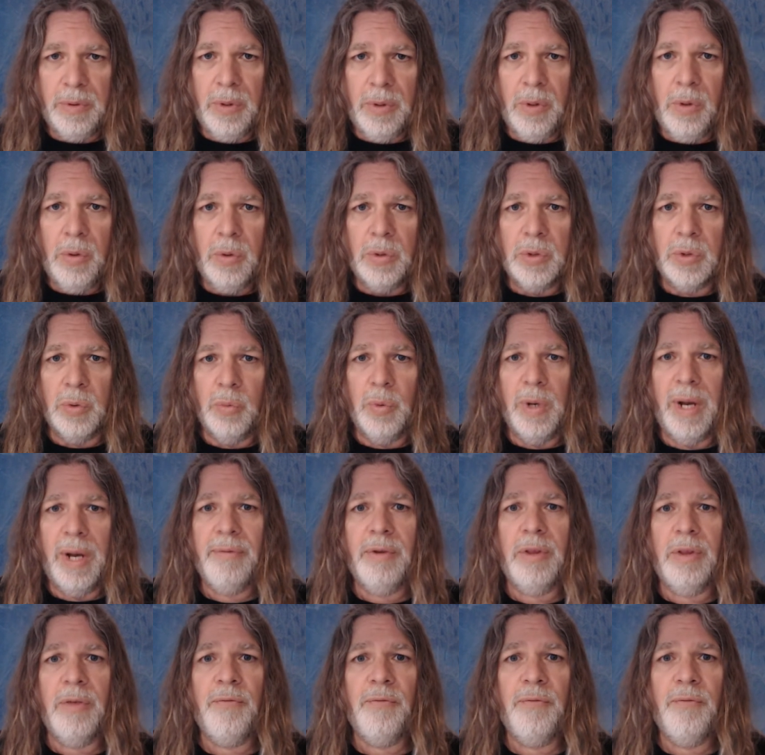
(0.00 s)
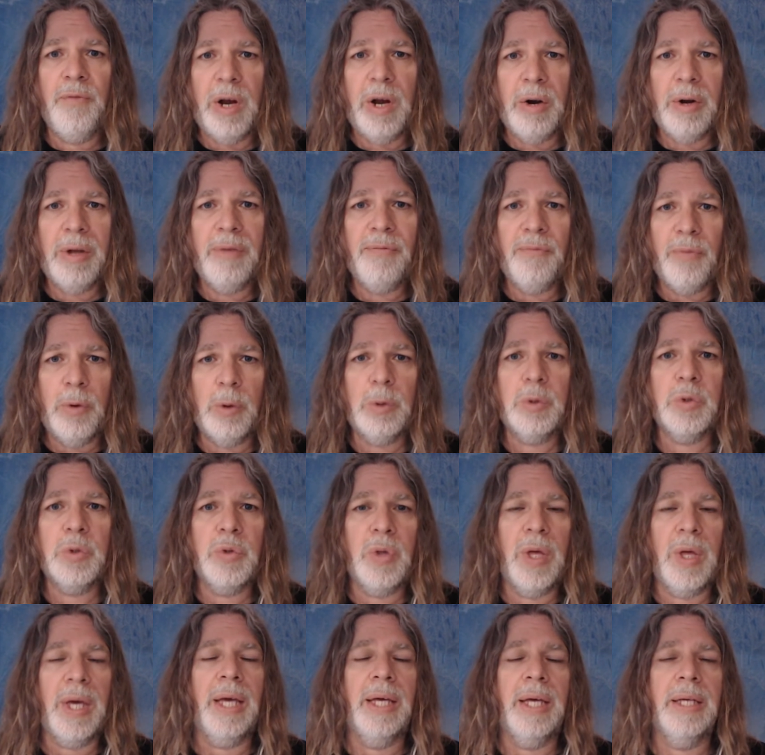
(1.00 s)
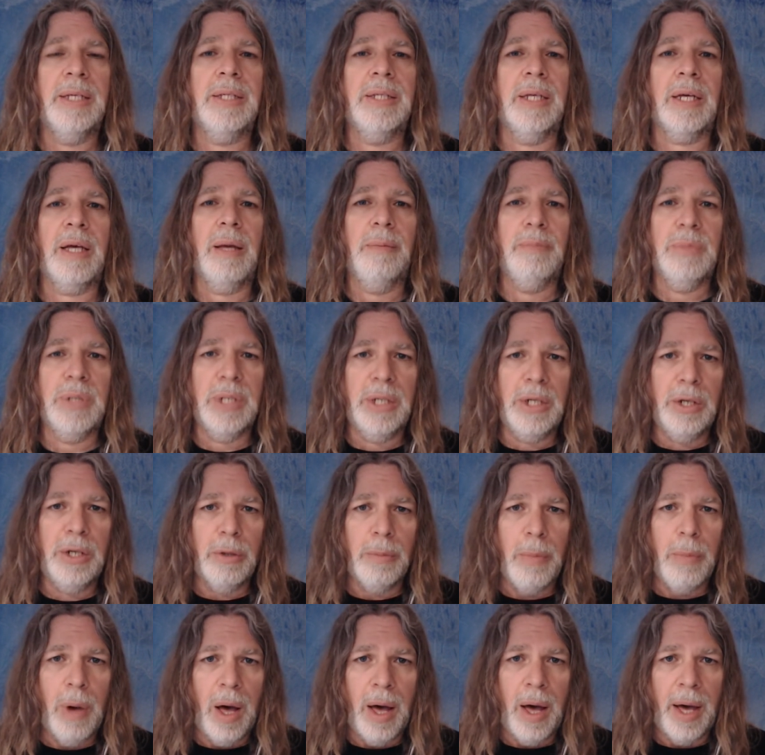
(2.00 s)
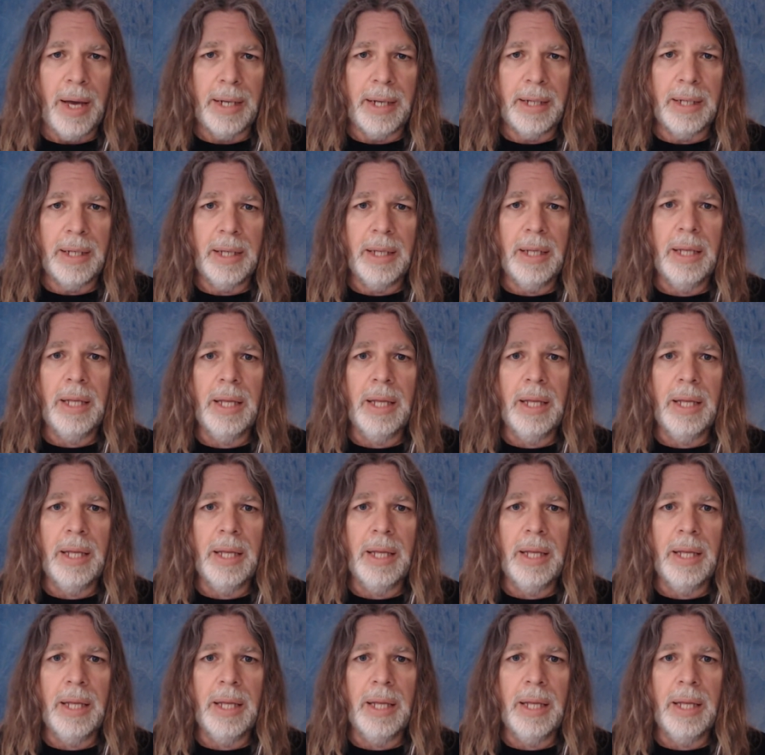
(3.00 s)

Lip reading: So whatever the very first thing is that comes into your mind,